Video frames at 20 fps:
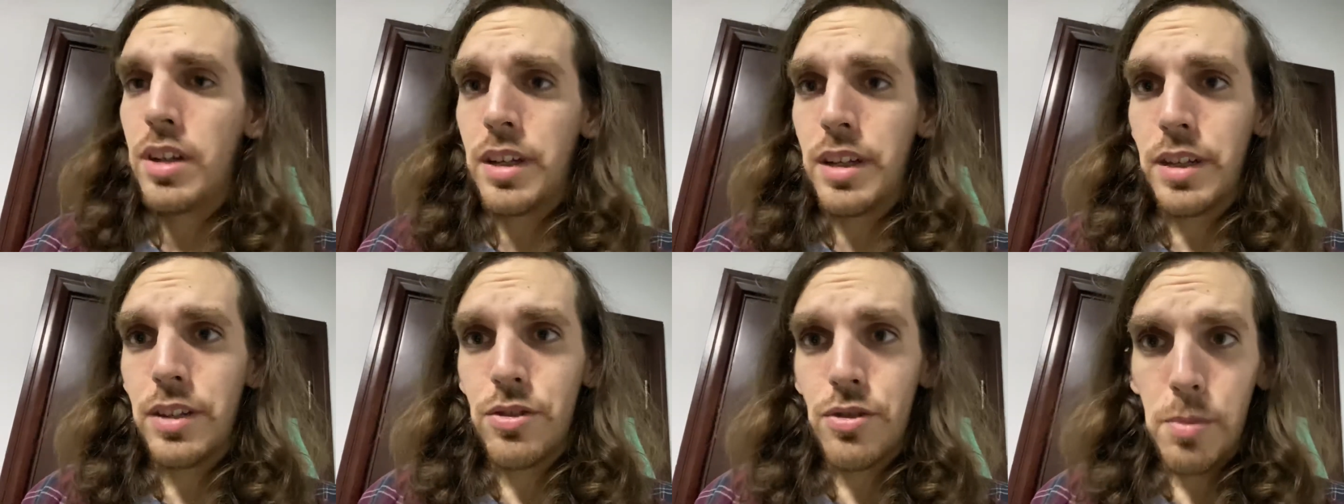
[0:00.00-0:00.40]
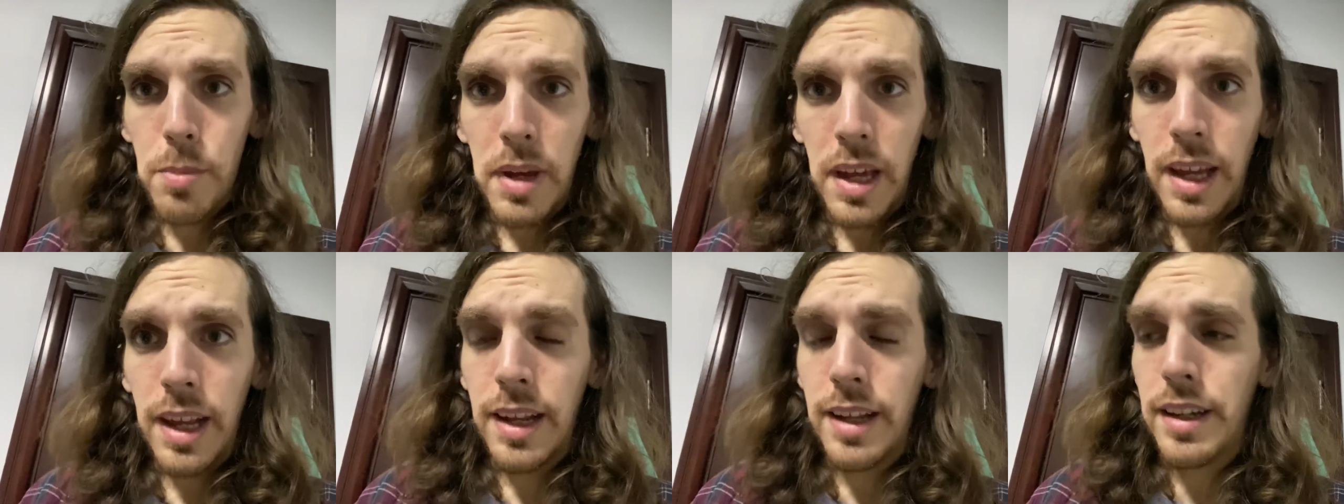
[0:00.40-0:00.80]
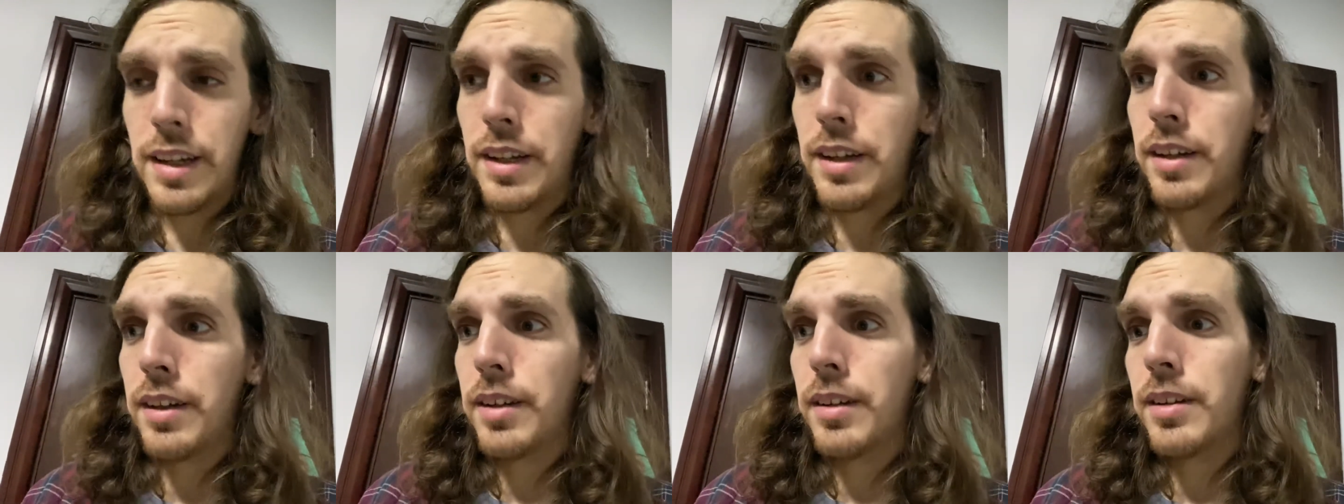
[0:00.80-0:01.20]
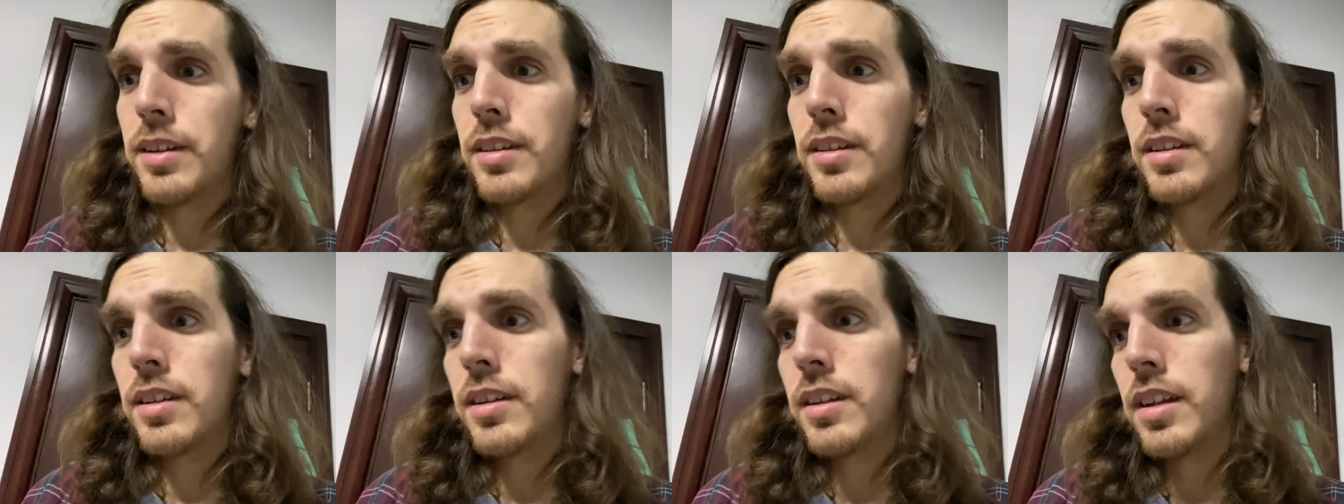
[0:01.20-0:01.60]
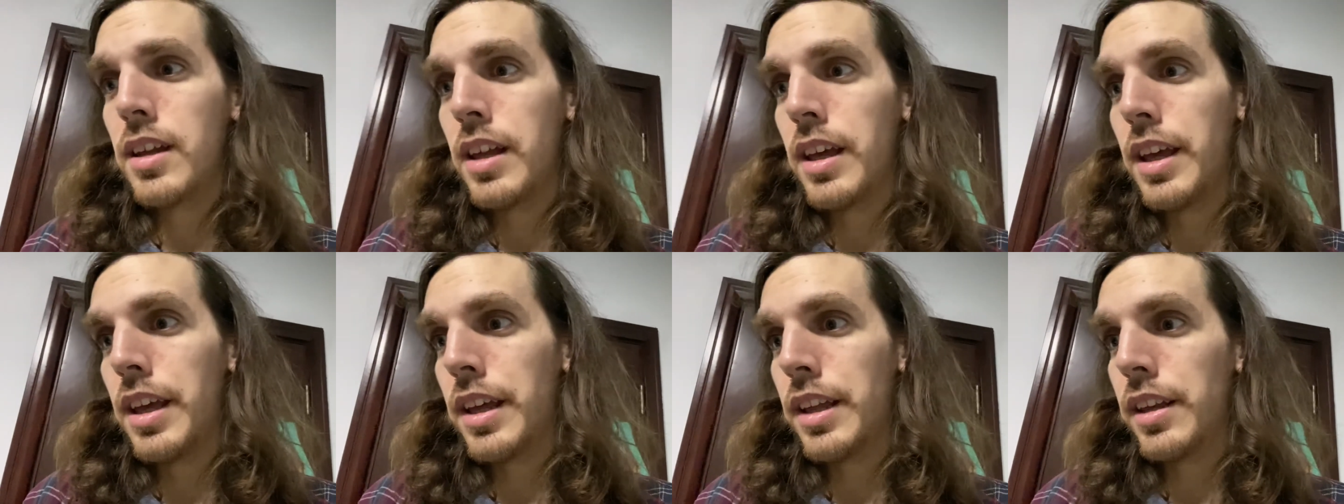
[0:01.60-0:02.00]
Japan,
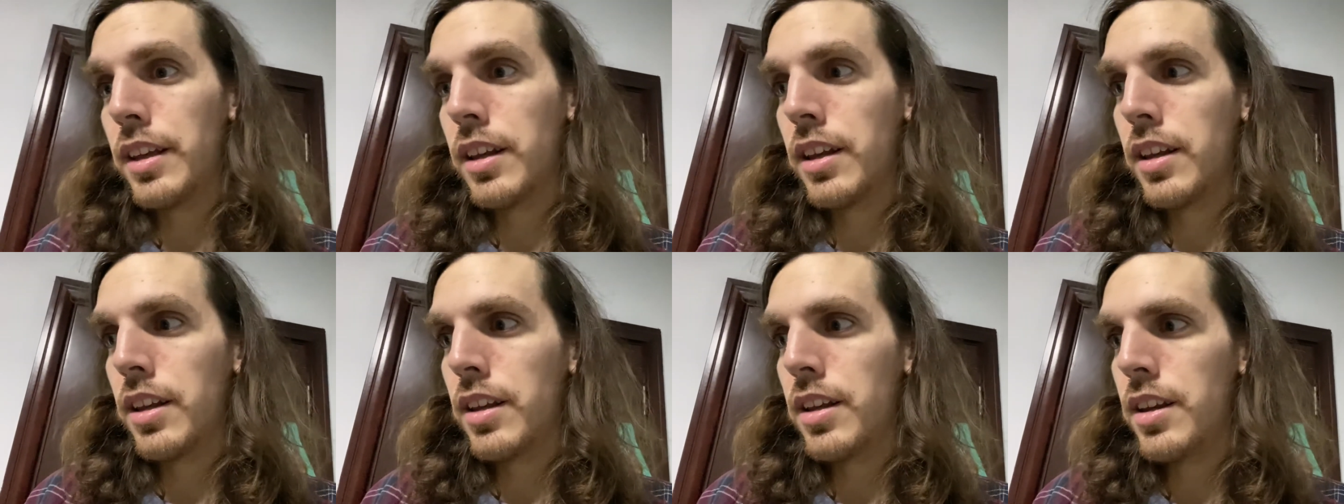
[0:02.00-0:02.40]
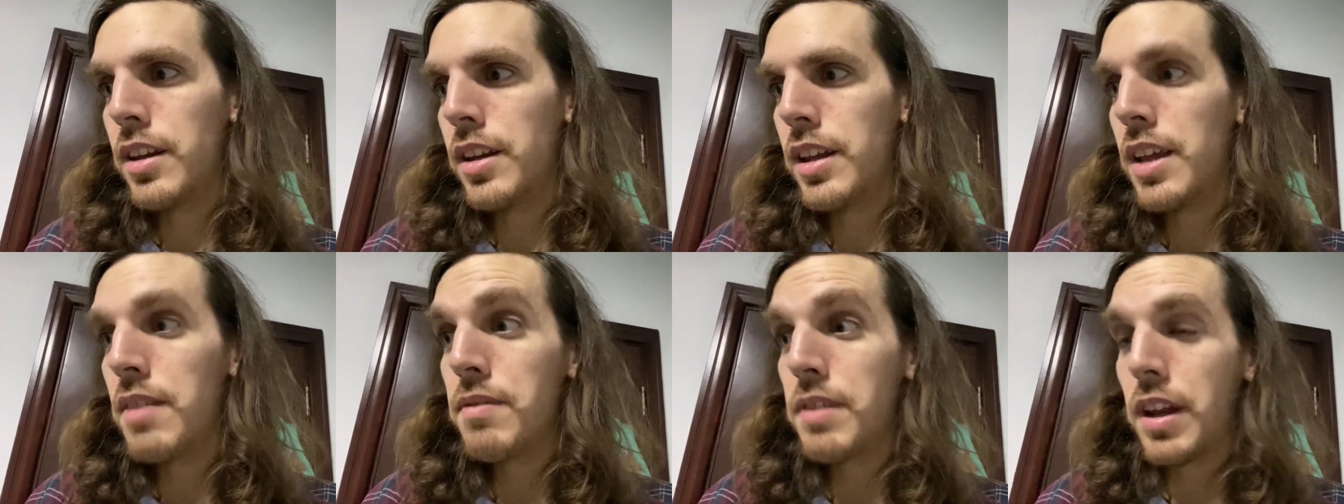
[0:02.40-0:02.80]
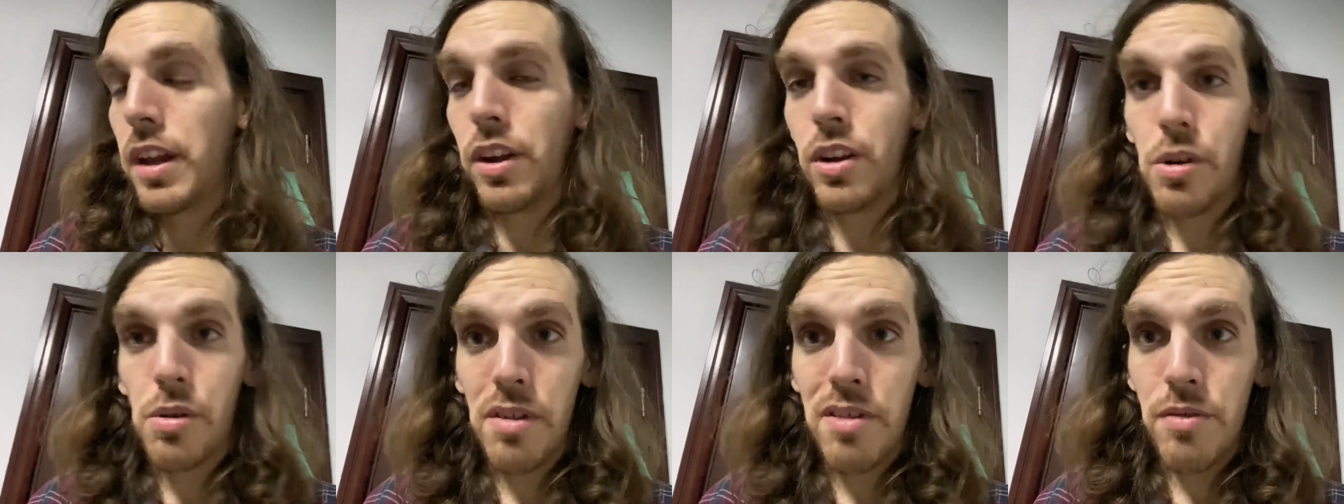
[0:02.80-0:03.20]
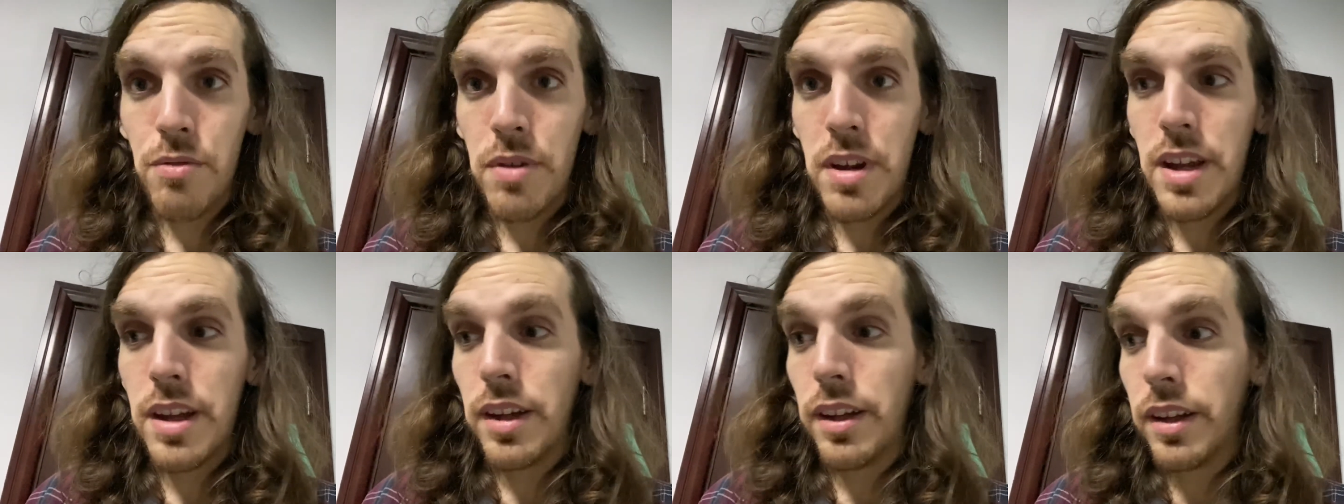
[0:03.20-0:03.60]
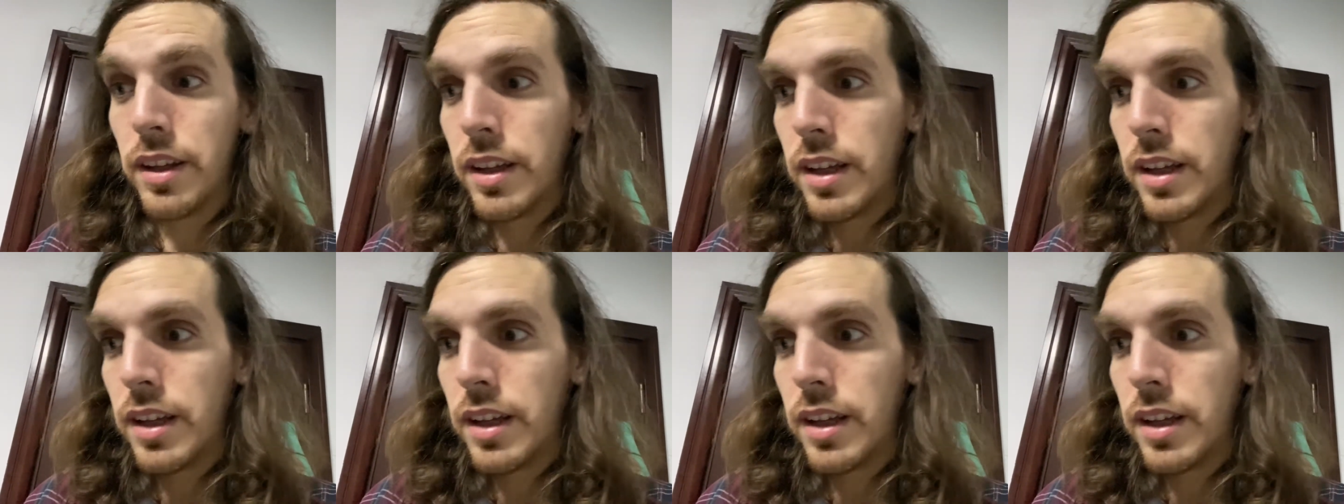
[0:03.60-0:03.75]
and even in Costa Rica.